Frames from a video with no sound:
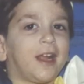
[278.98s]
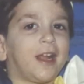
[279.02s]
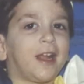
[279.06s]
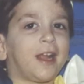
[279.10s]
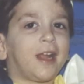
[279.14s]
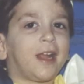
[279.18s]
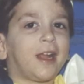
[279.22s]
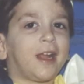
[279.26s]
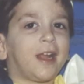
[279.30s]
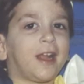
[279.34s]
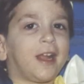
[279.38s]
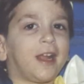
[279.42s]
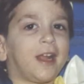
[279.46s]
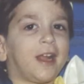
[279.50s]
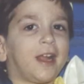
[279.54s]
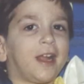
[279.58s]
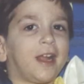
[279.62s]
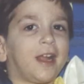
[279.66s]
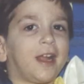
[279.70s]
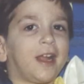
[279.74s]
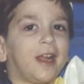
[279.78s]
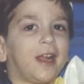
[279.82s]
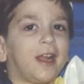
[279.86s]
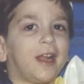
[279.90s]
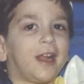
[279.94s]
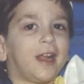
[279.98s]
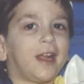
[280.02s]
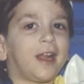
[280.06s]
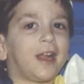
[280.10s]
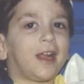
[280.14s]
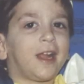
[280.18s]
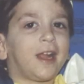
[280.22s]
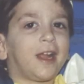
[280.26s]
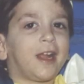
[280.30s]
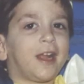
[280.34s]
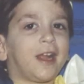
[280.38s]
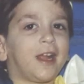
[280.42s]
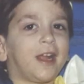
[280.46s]
you're not able to
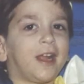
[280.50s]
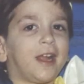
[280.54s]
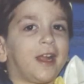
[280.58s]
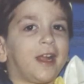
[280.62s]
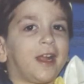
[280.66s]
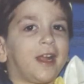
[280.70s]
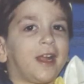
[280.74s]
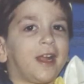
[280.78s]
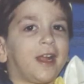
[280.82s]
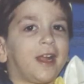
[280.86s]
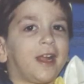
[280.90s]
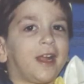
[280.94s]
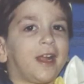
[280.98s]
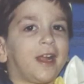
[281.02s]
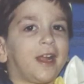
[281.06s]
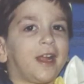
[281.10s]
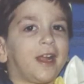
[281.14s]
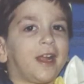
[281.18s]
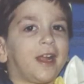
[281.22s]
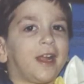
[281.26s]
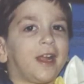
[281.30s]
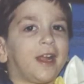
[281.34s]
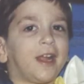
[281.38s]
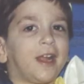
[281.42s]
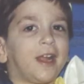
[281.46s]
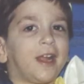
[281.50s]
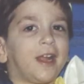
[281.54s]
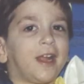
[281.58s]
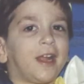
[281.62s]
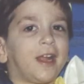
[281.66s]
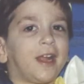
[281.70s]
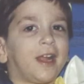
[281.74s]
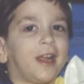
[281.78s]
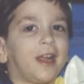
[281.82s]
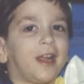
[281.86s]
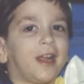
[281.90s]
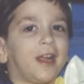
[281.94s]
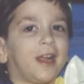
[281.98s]
work or function
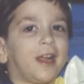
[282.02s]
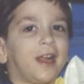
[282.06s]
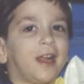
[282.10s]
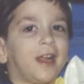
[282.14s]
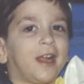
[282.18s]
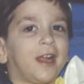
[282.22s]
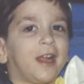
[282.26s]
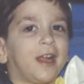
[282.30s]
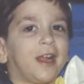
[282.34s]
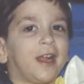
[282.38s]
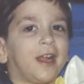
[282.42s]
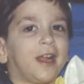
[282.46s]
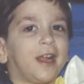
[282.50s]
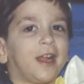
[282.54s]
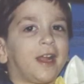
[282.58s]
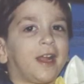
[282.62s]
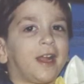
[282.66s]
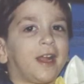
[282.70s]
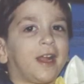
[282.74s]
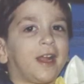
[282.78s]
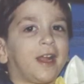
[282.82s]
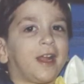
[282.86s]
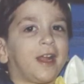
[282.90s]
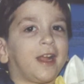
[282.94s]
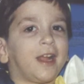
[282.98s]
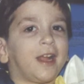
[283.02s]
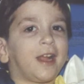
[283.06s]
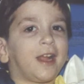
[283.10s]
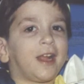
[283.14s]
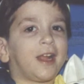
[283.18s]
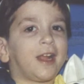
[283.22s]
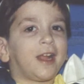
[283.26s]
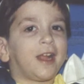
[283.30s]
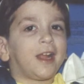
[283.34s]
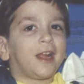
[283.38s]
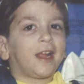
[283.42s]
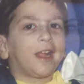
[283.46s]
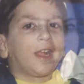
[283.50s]
properly, and the
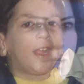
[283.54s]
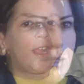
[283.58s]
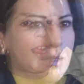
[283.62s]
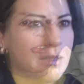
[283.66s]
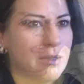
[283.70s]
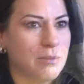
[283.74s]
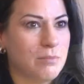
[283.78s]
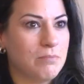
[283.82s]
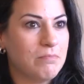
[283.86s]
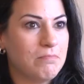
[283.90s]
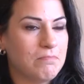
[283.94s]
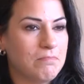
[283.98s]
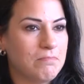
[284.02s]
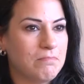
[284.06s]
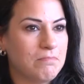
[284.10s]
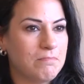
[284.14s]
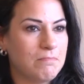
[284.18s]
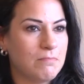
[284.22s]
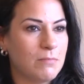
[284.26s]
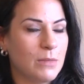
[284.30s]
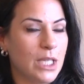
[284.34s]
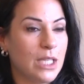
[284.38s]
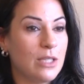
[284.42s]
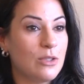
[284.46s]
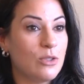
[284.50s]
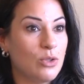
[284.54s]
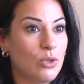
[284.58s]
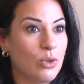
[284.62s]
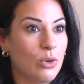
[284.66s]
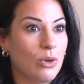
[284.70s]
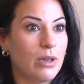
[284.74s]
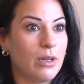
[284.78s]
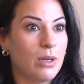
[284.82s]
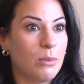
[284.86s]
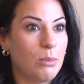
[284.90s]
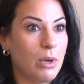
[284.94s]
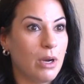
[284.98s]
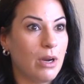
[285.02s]
family's kind of gets
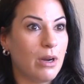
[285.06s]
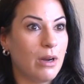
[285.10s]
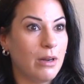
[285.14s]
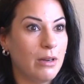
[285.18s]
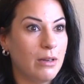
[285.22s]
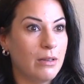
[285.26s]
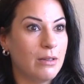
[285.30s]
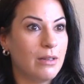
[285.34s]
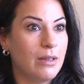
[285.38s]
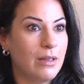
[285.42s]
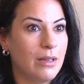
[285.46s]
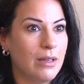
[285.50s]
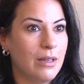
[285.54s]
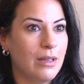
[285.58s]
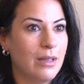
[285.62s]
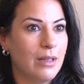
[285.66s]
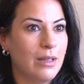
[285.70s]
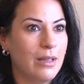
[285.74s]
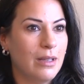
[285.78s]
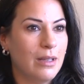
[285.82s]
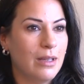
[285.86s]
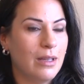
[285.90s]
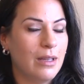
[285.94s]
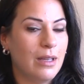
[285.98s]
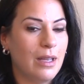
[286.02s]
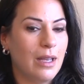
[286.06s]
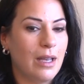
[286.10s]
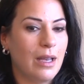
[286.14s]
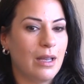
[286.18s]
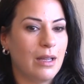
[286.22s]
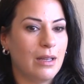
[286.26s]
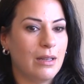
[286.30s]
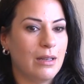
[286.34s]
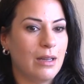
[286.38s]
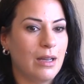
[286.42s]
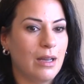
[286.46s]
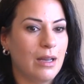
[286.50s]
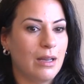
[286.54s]
torn apart,
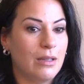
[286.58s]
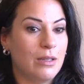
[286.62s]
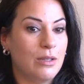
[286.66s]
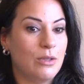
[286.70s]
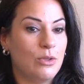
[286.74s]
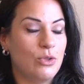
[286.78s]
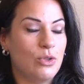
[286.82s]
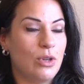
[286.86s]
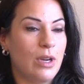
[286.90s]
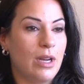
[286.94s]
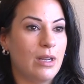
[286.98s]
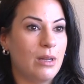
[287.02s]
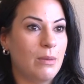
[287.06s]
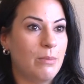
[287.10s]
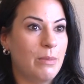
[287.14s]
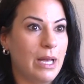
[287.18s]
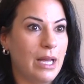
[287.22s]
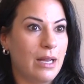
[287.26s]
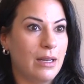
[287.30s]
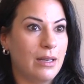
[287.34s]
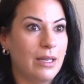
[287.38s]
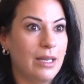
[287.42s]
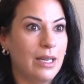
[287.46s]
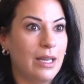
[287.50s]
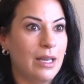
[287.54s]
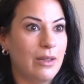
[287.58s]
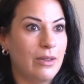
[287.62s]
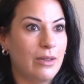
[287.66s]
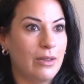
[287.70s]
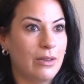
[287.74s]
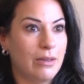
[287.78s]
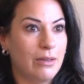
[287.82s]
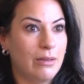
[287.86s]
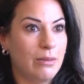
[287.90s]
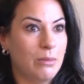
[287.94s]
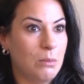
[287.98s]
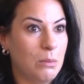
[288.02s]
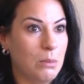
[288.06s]
and you try to band
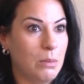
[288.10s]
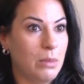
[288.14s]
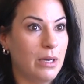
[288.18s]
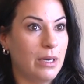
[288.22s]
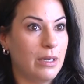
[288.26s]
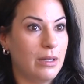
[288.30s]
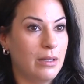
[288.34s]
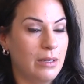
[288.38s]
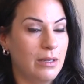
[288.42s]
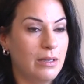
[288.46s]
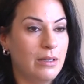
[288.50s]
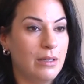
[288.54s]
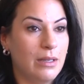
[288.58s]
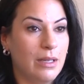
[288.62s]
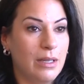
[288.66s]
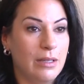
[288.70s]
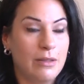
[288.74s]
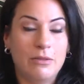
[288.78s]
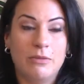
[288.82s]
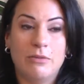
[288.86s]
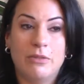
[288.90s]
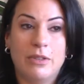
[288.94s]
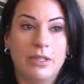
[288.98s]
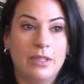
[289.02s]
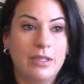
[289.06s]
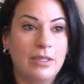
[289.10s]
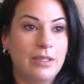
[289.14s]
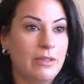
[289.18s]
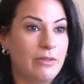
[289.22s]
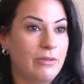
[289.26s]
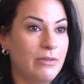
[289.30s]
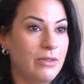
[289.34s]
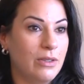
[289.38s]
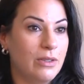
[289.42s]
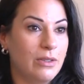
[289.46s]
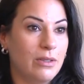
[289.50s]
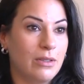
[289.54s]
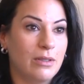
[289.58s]
together, but it's very
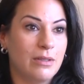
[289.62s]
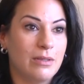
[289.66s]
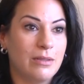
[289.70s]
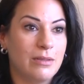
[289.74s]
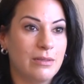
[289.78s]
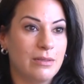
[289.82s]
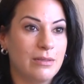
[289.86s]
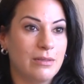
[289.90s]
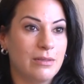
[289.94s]
difficult.